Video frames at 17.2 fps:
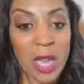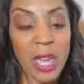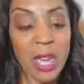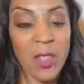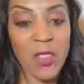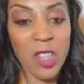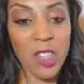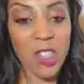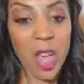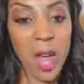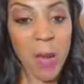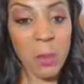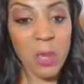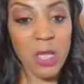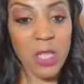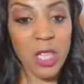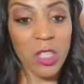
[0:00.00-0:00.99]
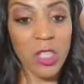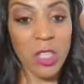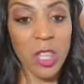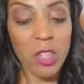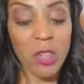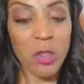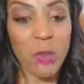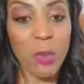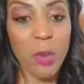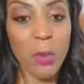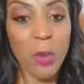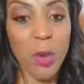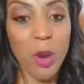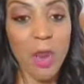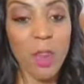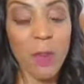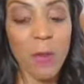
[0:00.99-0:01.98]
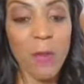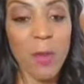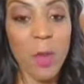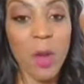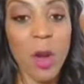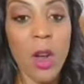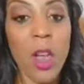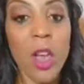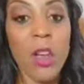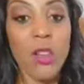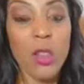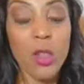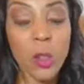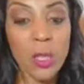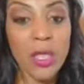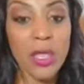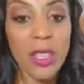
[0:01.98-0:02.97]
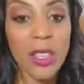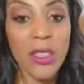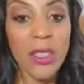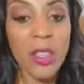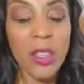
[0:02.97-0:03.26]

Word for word: in the job position that you've been praying for, you seeing